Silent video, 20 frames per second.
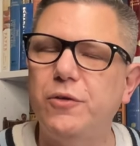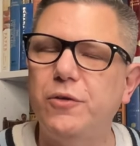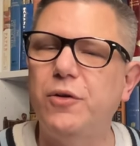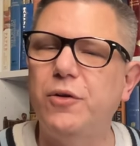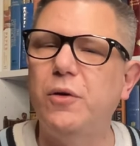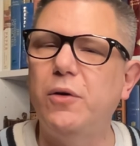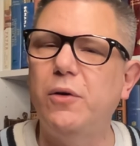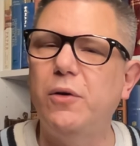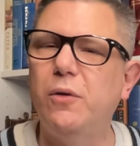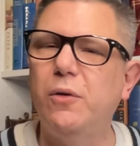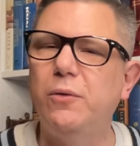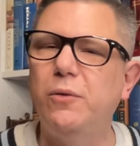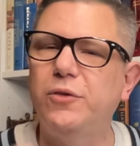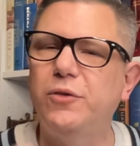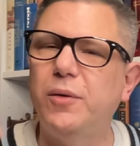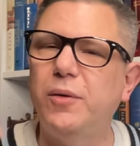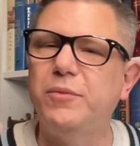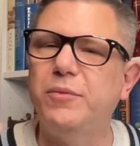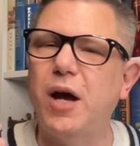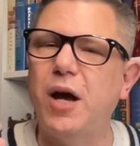So
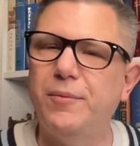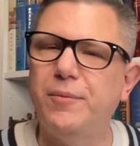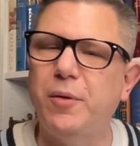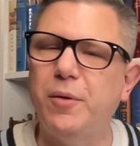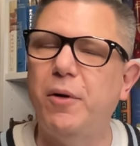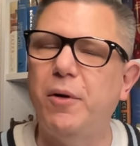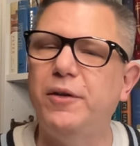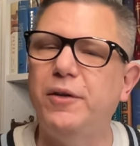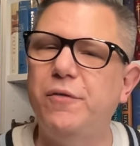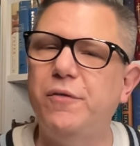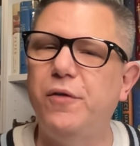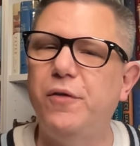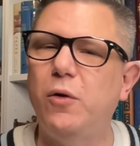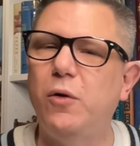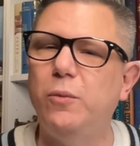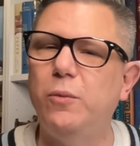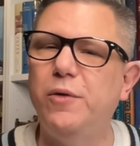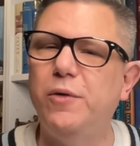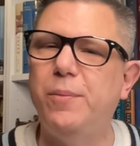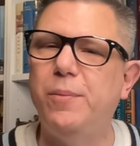sometimes I'm on the
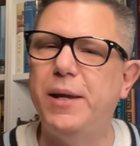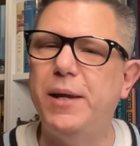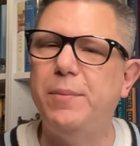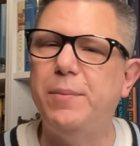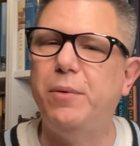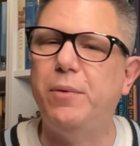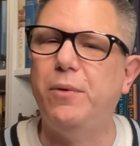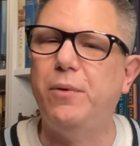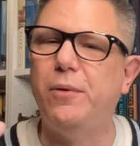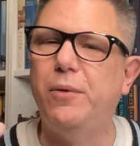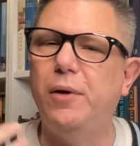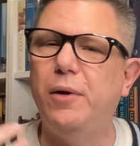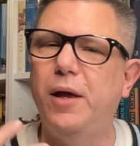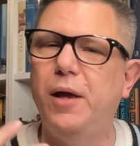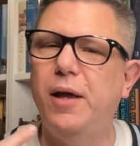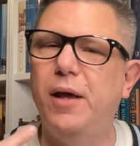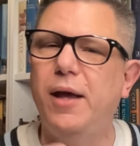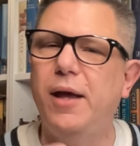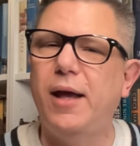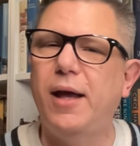phone with people
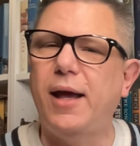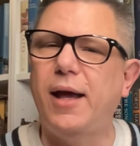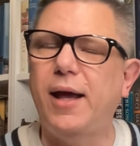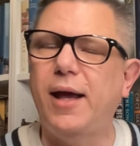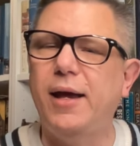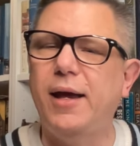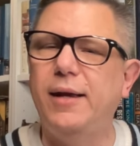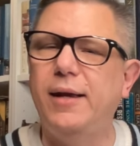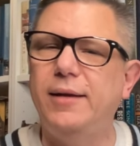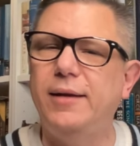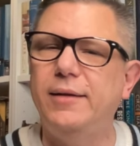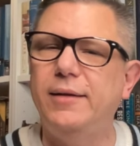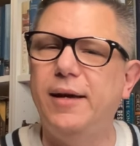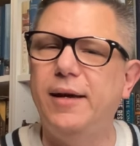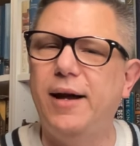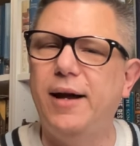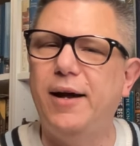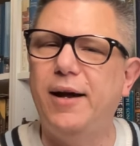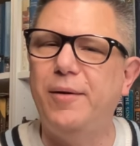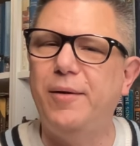and
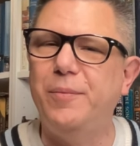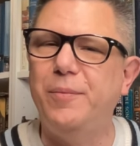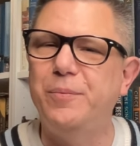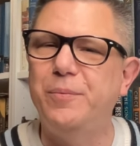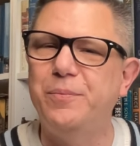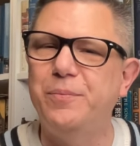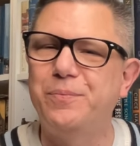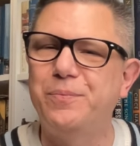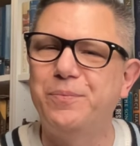I'll